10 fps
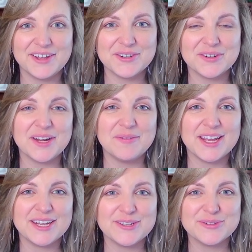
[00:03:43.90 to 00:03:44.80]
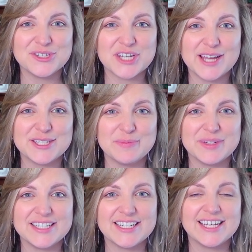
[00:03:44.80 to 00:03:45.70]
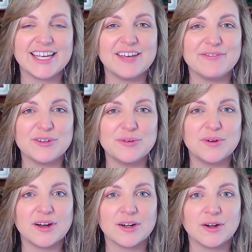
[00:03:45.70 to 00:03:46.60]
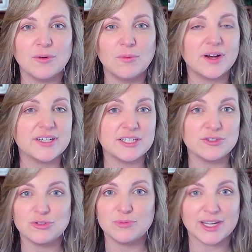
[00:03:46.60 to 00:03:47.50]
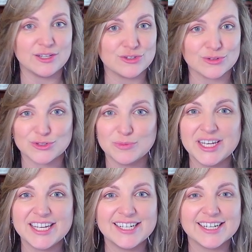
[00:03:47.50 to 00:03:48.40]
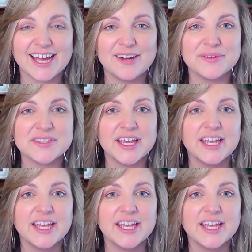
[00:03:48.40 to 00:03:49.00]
great way to use ChatGPT if you are wanting to manage social media accounts